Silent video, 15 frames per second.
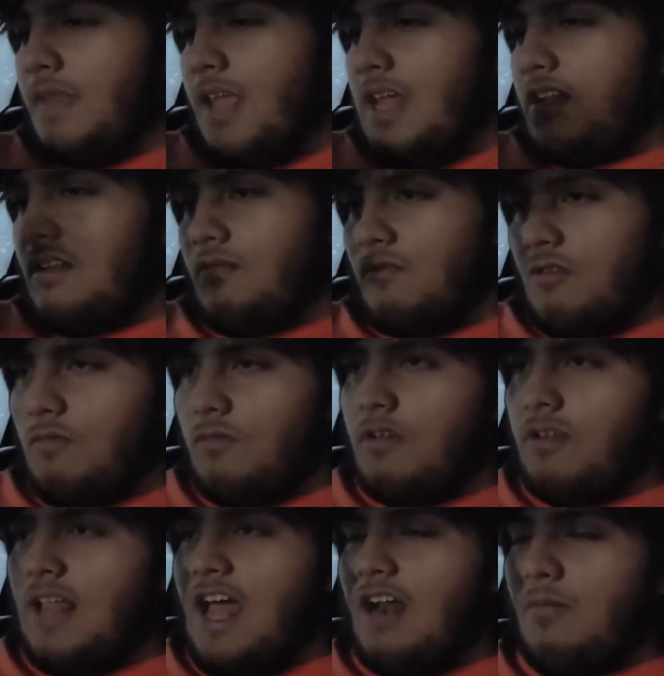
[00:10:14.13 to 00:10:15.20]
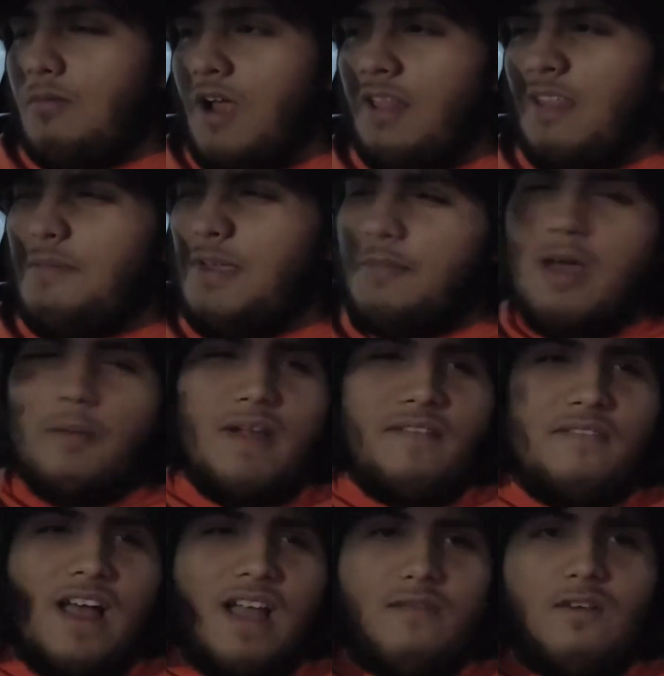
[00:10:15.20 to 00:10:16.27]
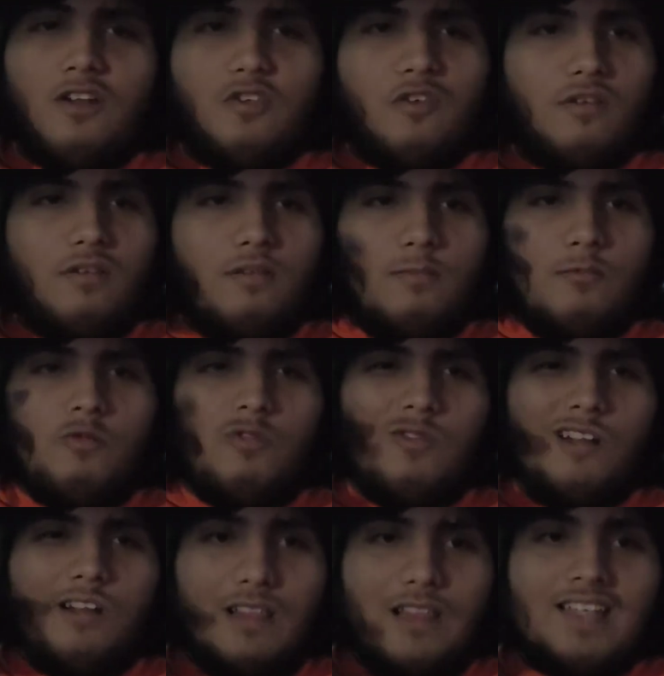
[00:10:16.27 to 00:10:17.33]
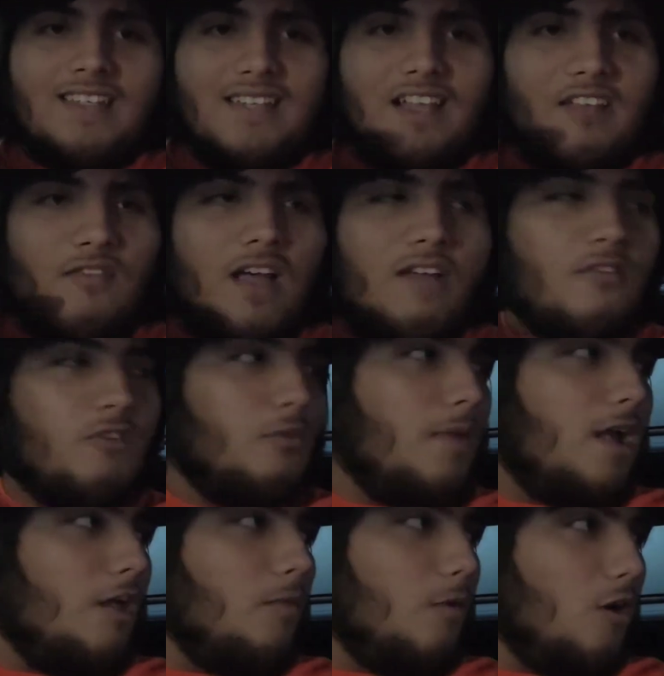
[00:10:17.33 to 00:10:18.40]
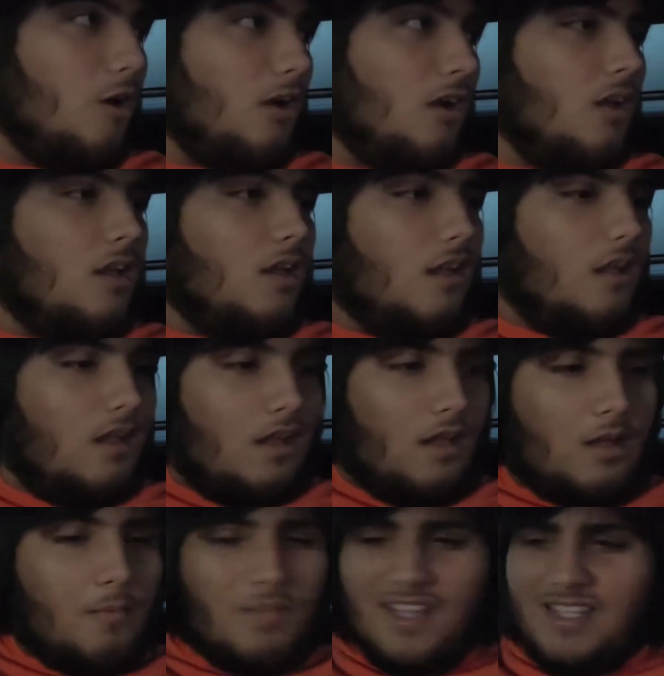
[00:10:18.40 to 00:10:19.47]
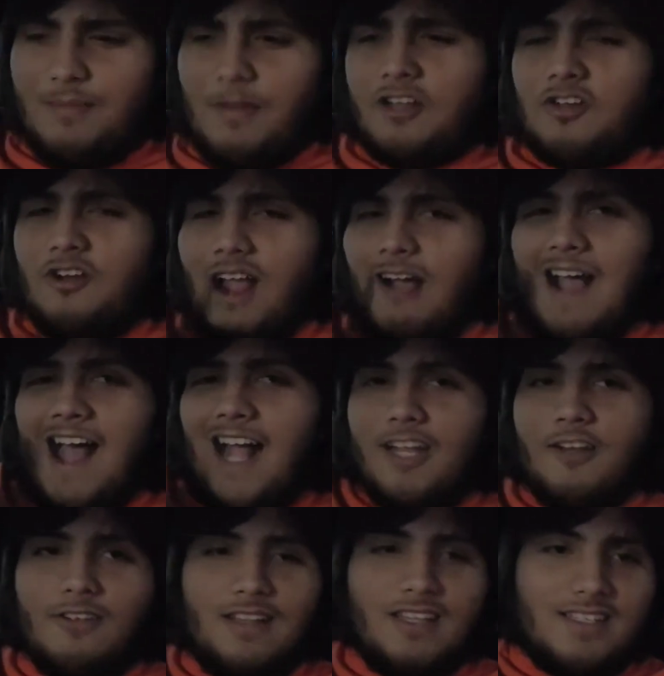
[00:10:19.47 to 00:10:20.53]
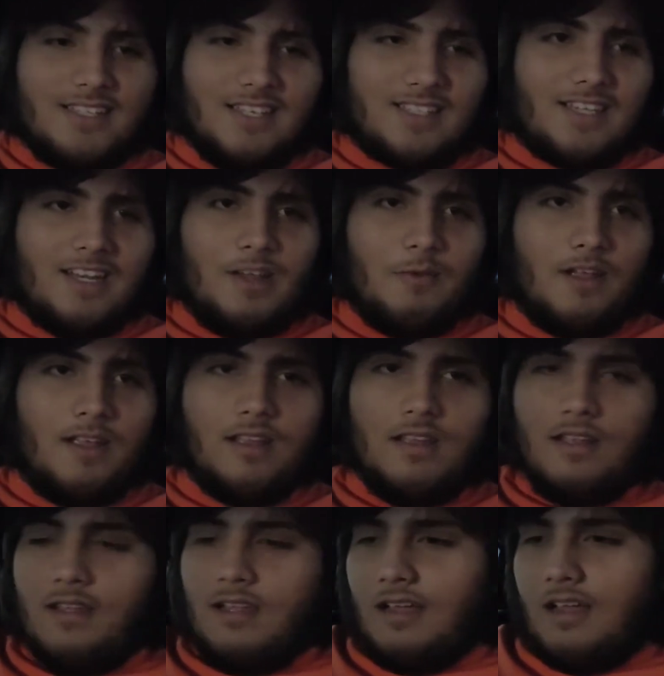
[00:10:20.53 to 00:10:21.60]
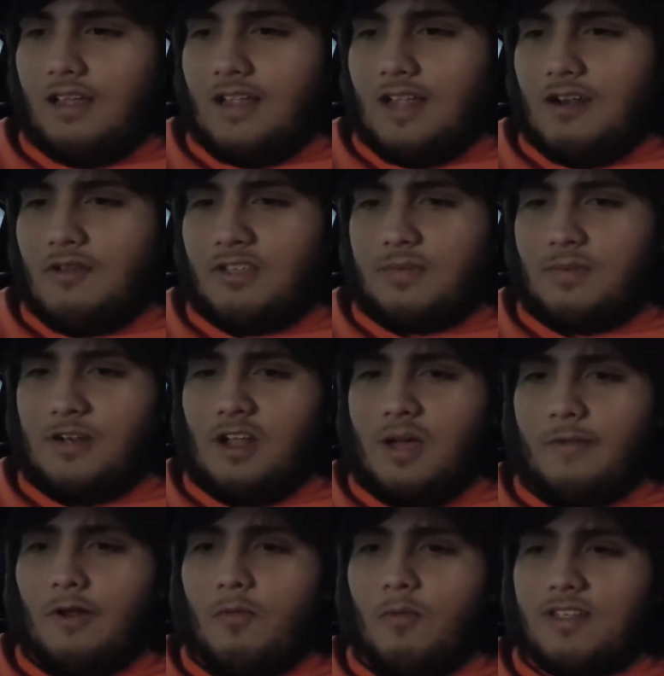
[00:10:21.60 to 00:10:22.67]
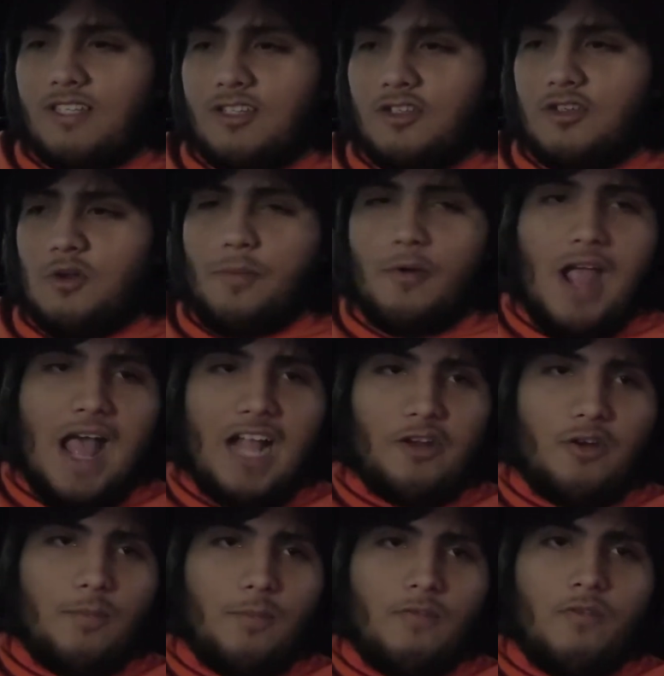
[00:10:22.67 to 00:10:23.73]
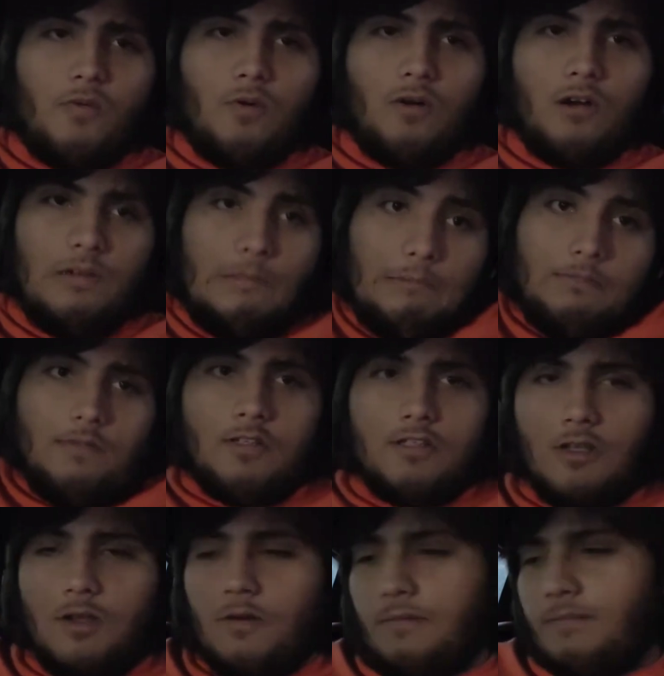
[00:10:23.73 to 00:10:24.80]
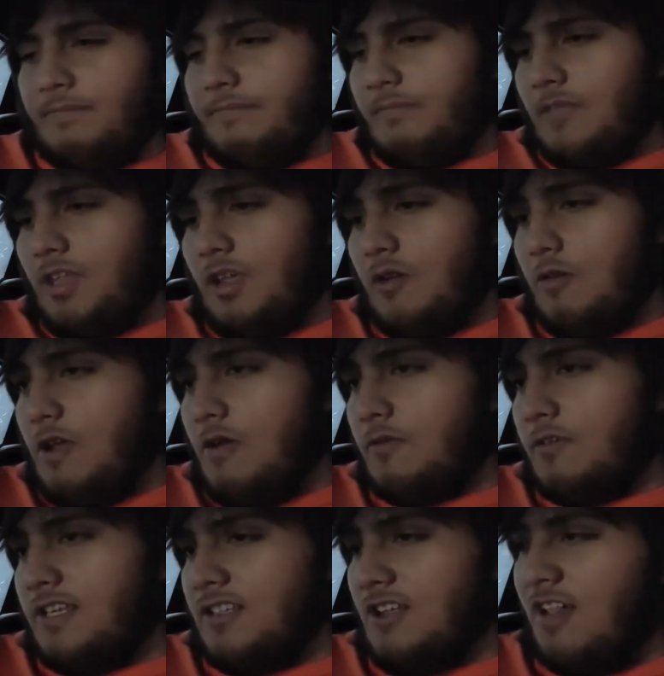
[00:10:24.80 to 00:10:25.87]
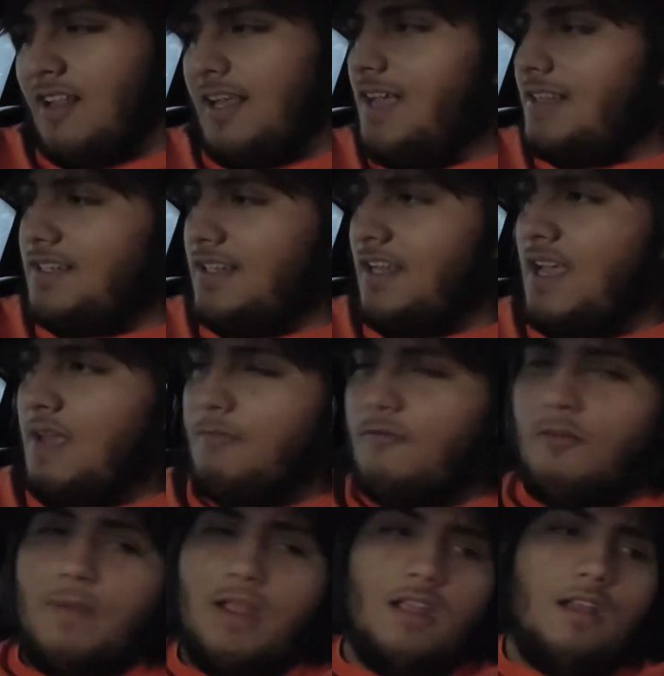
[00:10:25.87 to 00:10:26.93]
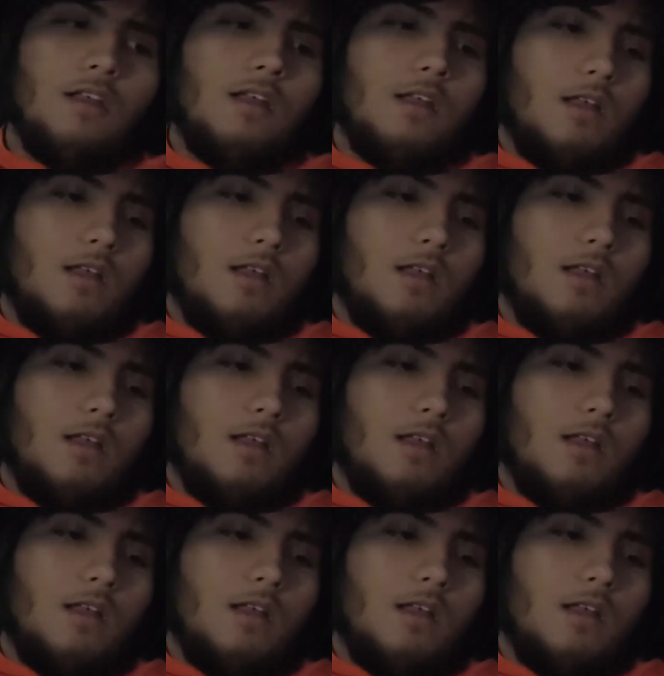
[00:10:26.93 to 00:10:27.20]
and that'll probably be about my 500 realistic 500 mile mark. Plus, I'm not sure how accurate this is anyway. I know the speedometer wasn't super accurate before, so who knows? It's all a guessing game for me.